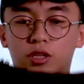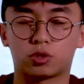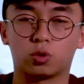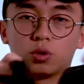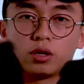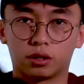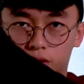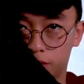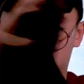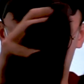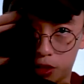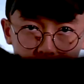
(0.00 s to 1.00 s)
they're so like
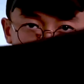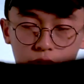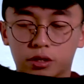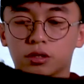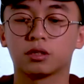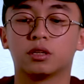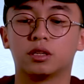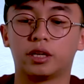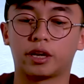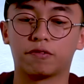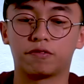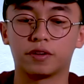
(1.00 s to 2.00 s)
flexible, right,
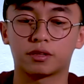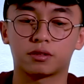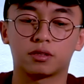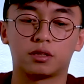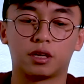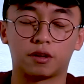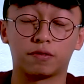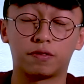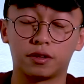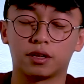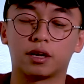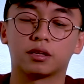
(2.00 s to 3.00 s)
they can
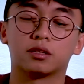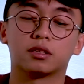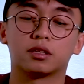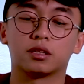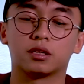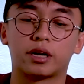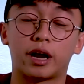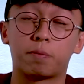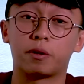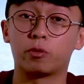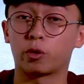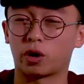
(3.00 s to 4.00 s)
fit like the
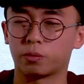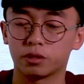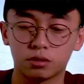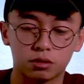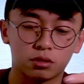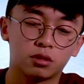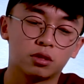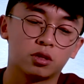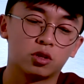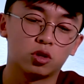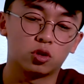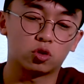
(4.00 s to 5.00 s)
airplane requirements.
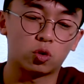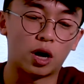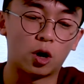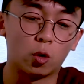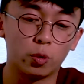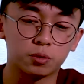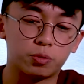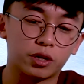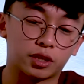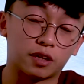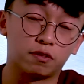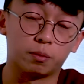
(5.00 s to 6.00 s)
So I always bring
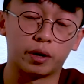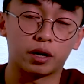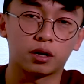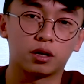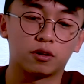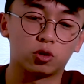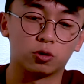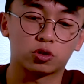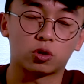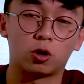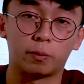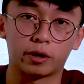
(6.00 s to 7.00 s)
a duffel bag to
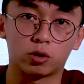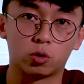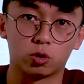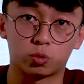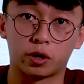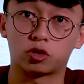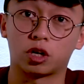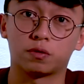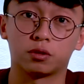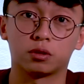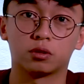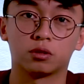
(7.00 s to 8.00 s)
store all my clothes when I
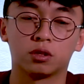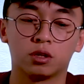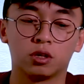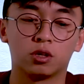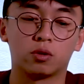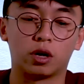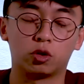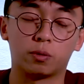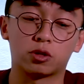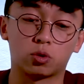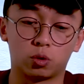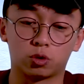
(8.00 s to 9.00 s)
travel. I do
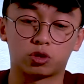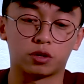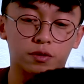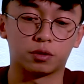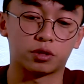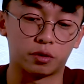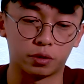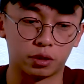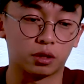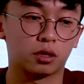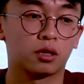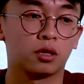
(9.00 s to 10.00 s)
my solo travels and
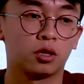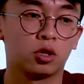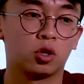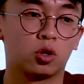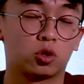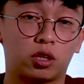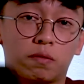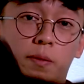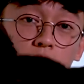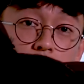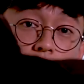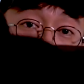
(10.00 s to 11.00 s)
everything. So duffel
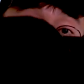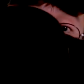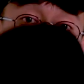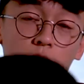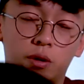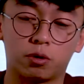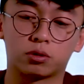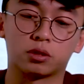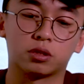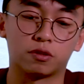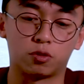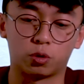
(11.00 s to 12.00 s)
bags are really
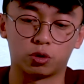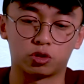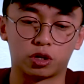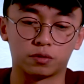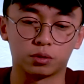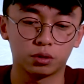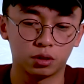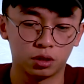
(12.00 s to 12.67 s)
important if you want to travel.